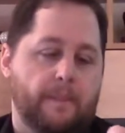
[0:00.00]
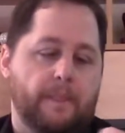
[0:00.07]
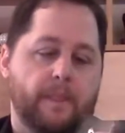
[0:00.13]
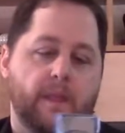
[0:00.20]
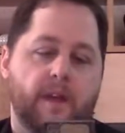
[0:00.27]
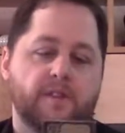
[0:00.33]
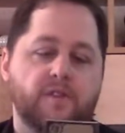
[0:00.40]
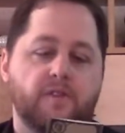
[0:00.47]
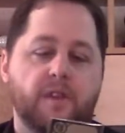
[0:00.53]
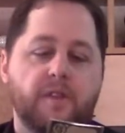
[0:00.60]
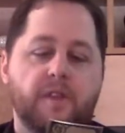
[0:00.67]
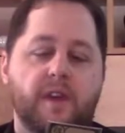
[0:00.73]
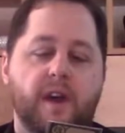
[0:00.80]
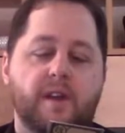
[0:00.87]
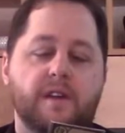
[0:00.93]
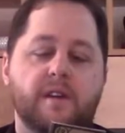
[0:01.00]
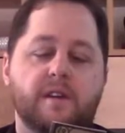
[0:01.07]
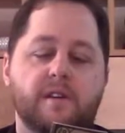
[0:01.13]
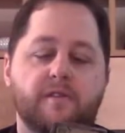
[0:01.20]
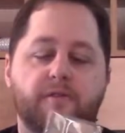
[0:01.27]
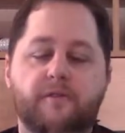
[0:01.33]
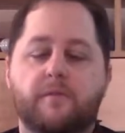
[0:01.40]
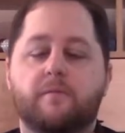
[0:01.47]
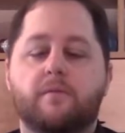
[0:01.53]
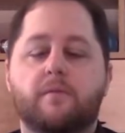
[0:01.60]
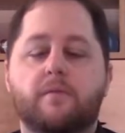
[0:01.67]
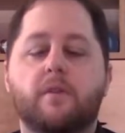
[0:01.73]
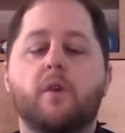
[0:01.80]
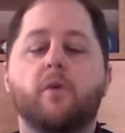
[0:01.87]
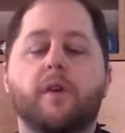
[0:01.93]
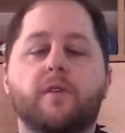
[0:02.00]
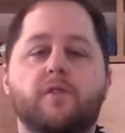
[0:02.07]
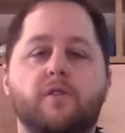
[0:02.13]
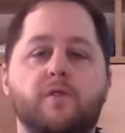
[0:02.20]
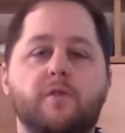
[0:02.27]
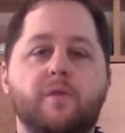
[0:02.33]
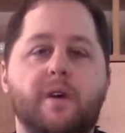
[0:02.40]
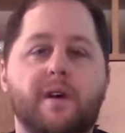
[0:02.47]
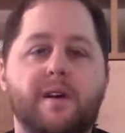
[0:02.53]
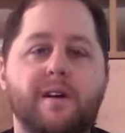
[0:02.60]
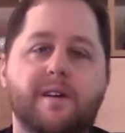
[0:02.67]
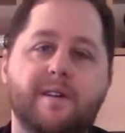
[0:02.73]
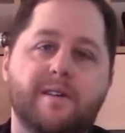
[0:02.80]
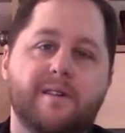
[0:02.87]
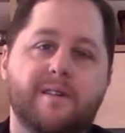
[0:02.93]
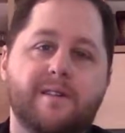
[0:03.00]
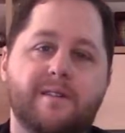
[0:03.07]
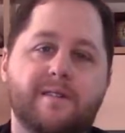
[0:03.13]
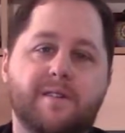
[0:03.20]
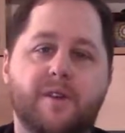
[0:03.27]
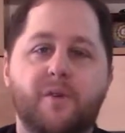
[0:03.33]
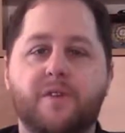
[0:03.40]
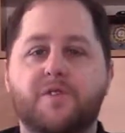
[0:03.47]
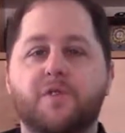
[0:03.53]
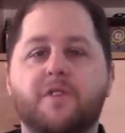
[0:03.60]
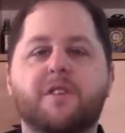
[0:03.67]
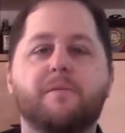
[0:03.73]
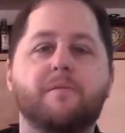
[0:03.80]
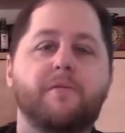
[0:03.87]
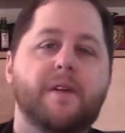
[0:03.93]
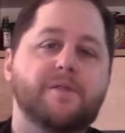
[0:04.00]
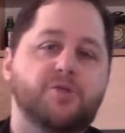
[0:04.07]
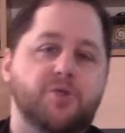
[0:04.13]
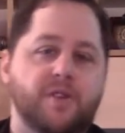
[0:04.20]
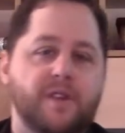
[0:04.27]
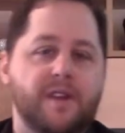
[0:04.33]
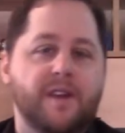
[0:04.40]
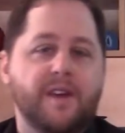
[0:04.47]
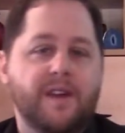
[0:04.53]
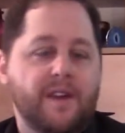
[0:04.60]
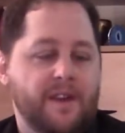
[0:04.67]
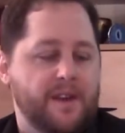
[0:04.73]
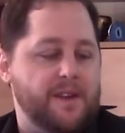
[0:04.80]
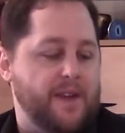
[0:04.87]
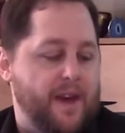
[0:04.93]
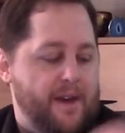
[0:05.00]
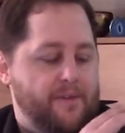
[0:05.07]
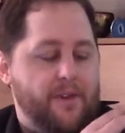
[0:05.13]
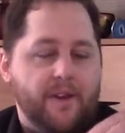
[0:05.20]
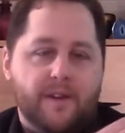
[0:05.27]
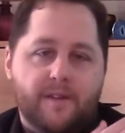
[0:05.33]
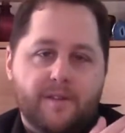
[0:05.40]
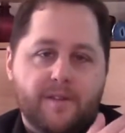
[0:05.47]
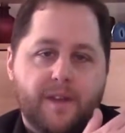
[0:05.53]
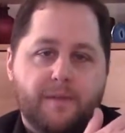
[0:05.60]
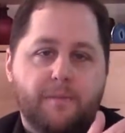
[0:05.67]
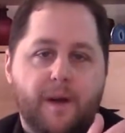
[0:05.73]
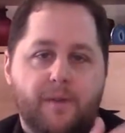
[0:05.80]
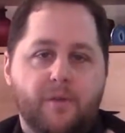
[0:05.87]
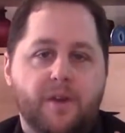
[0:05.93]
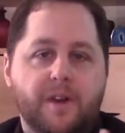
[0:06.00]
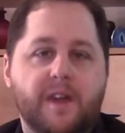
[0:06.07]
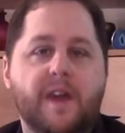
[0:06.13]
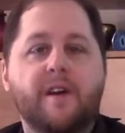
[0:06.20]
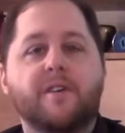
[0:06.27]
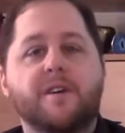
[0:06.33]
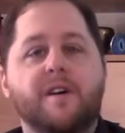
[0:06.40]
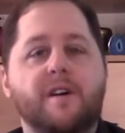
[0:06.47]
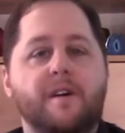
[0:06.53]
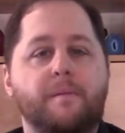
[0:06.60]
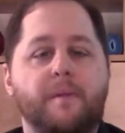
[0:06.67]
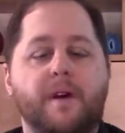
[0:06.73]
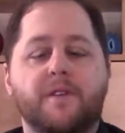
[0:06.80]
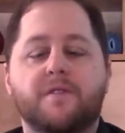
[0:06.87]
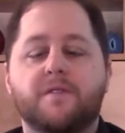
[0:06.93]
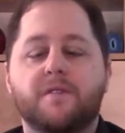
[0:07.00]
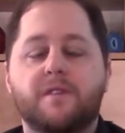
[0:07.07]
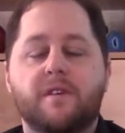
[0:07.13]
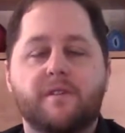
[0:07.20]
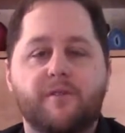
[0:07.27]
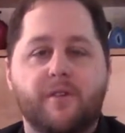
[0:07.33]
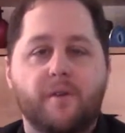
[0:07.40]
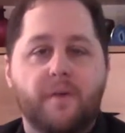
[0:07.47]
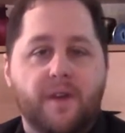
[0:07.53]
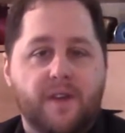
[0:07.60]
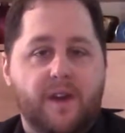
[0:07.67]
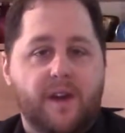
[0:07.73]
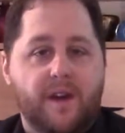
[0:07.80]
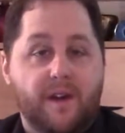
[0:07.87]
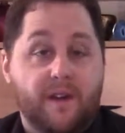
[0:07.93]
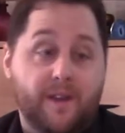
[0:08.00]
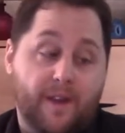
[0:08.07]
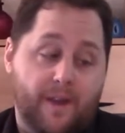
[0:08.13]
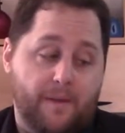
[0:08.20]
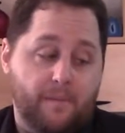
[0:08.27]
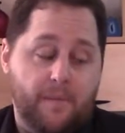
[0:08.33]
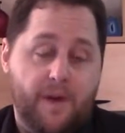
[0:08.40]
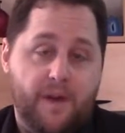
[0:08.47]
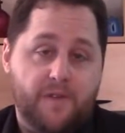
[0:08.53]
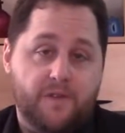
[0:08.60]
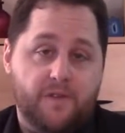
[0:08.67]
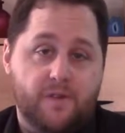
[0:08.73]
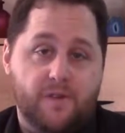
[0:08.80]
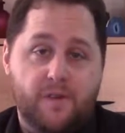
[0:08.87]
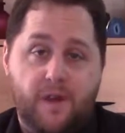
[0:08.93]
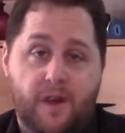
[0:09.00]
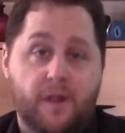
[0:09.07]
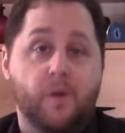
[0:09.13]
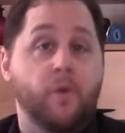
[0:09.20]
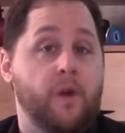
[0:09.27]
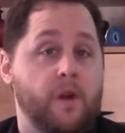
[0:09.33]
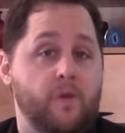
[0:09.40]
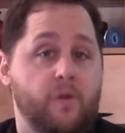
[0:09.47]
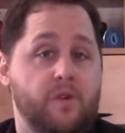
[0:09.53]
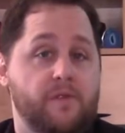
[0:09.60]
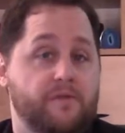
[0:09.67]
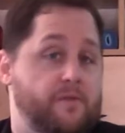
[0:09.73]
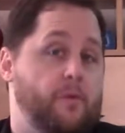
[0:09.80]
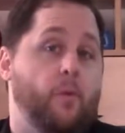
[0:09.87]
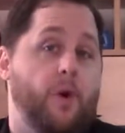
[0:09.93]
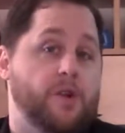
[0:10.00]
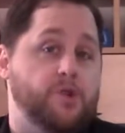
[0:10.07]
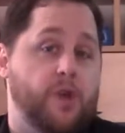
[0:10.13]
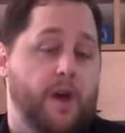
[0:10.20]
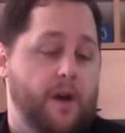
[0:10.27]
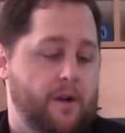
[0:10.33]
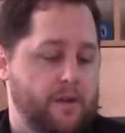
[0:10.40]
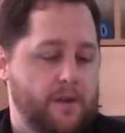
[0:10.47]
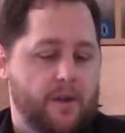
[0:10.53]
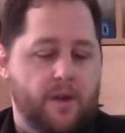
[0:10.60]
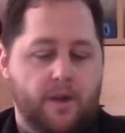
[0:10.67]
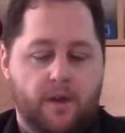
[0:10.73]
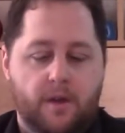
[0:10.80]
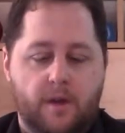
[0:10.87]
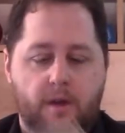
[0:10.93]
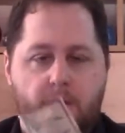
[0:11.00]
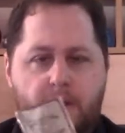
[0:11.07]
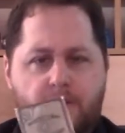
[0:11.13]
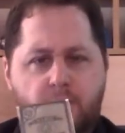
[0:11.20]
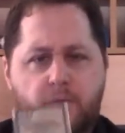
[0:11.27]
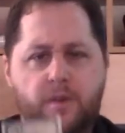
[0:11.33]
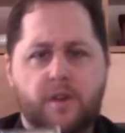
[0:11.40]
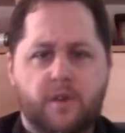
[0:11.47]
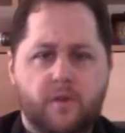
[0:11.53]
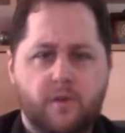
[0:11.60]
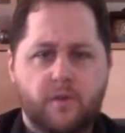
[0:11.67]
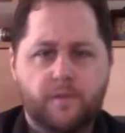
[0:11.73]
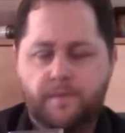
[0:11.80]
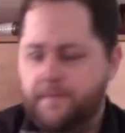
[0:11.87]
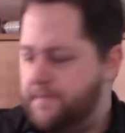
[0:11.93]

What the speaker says: I just like the idea of going to a convention and having like my regalia on my sleeve, where I'm like, yeah, Game Master and a werewolf, watch out. That's pretty cool.